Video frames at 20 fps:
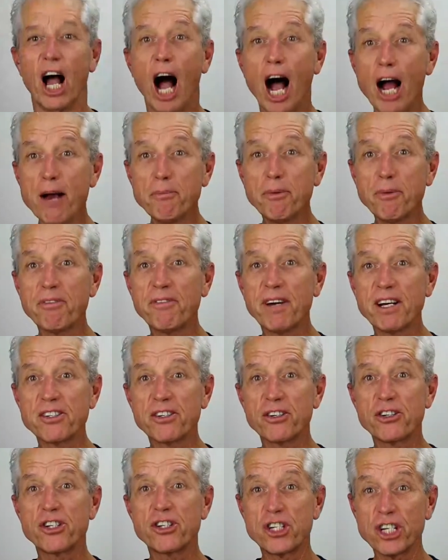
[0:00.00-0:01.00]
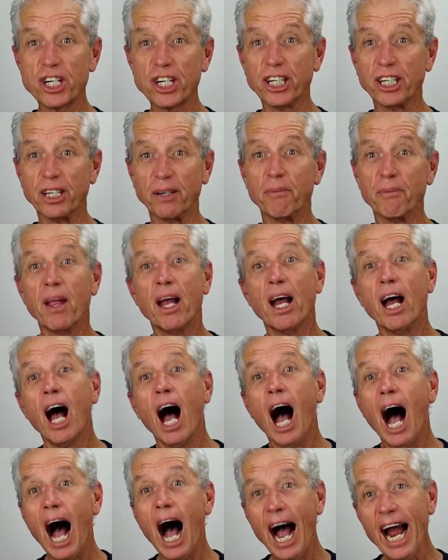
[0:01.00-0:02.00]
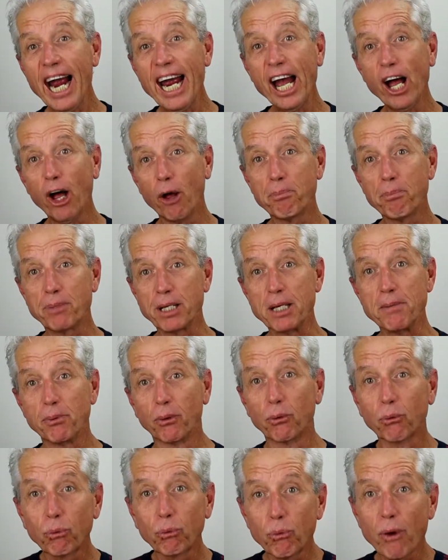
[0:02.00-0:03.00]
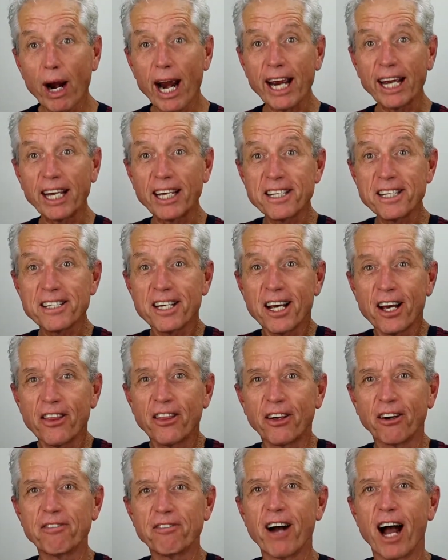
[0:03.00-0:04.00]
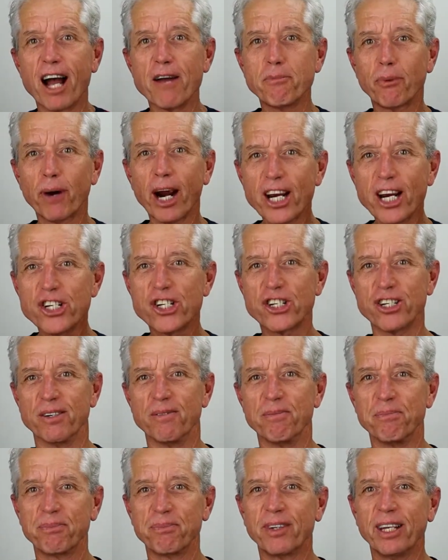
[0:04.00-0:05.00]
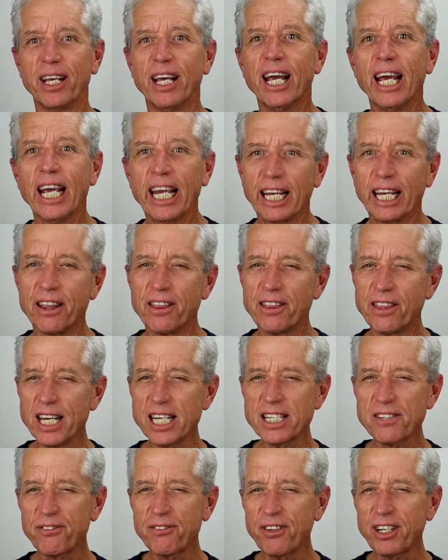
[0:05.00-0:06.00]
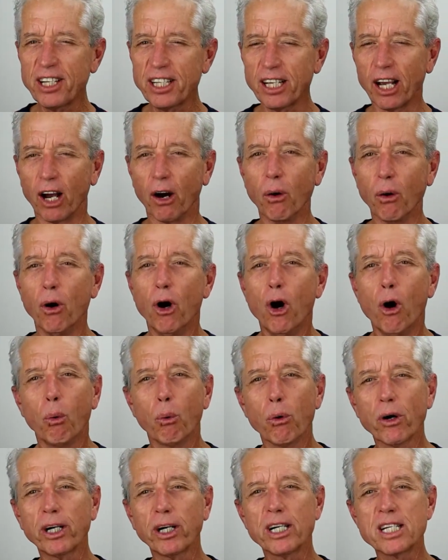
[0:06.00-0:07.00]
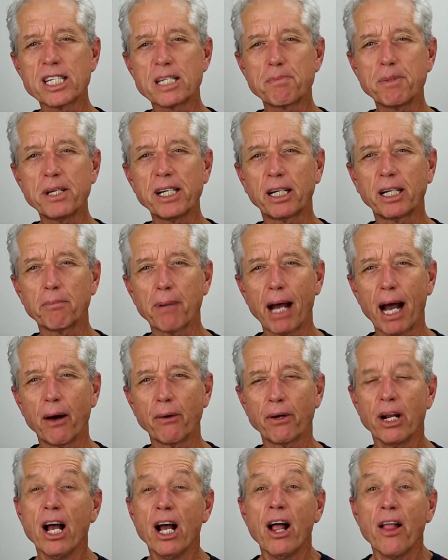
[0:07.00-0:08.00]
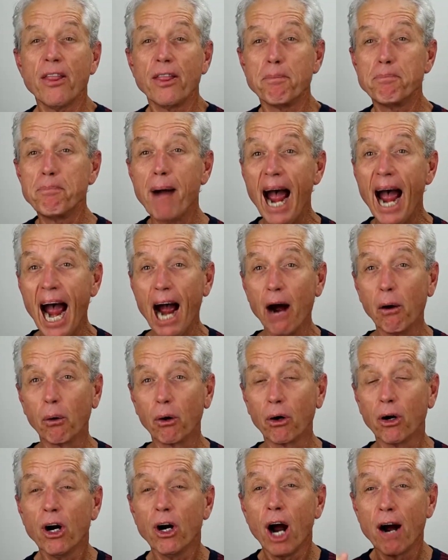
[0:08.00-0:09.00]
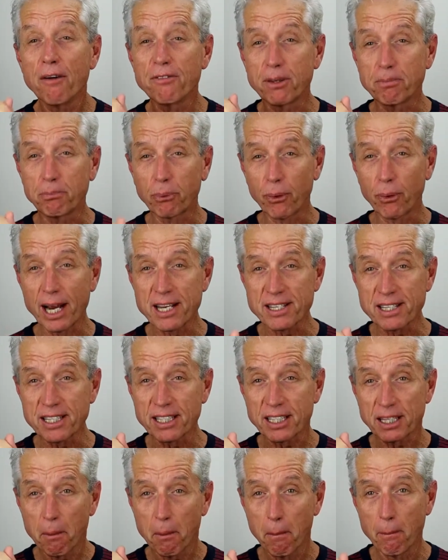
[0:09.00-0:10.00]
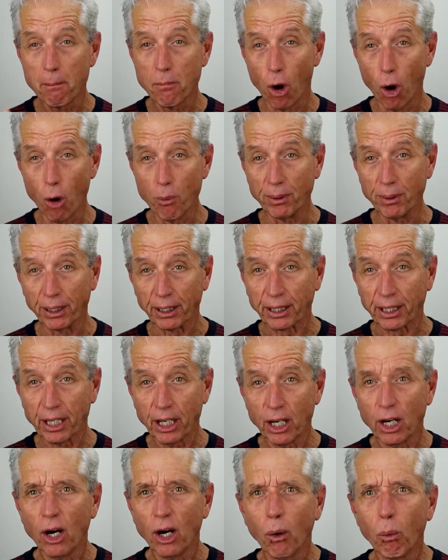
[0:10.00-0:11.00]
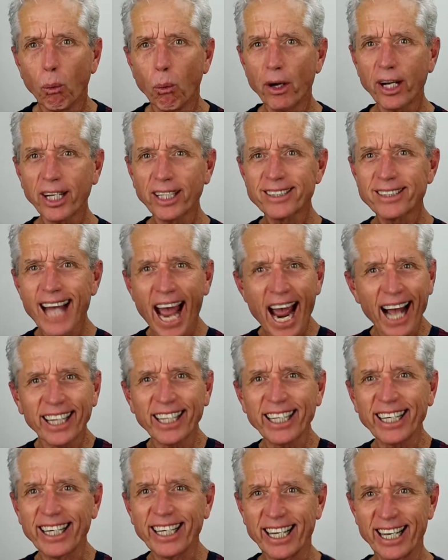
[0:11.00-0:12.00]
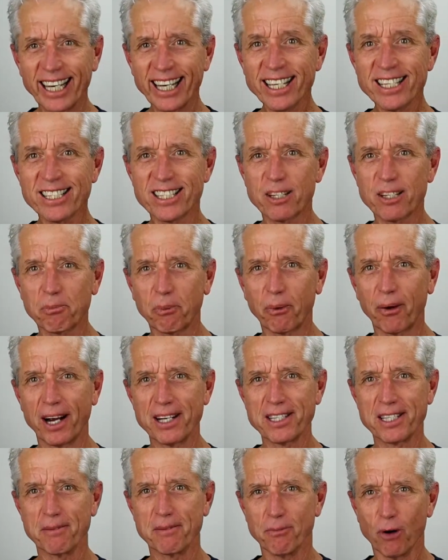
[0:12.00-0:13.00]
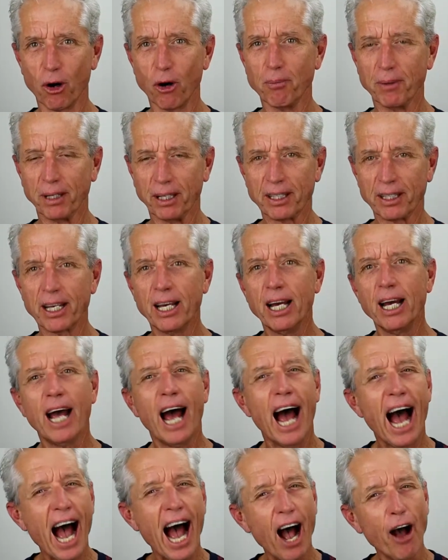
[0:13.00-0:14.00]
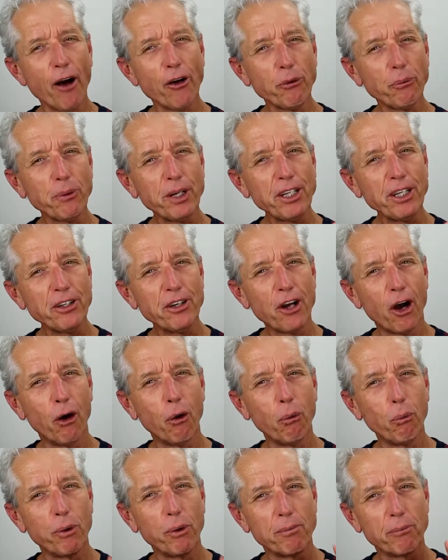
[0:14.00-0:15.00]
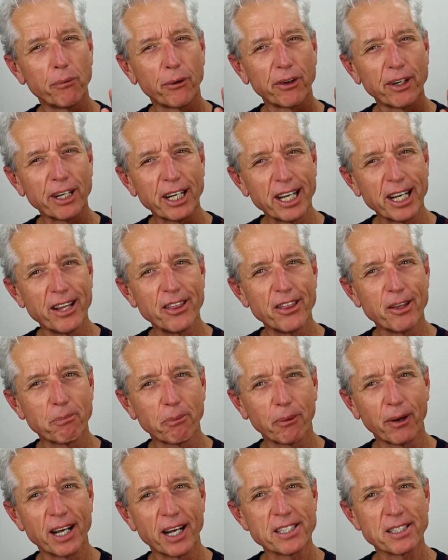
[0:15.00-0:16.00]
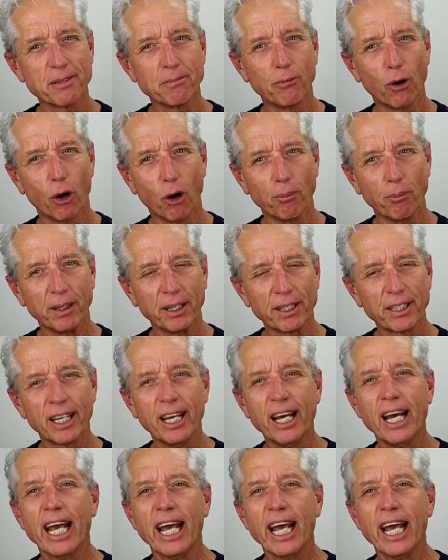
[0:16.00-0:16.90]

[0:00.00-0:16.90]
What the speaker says: I'm Professor Chi. I help people raise their vibration. In this video, we're going to speak about the power of the present moment. What exactly is the present moment? How do we know when we're in the present moment?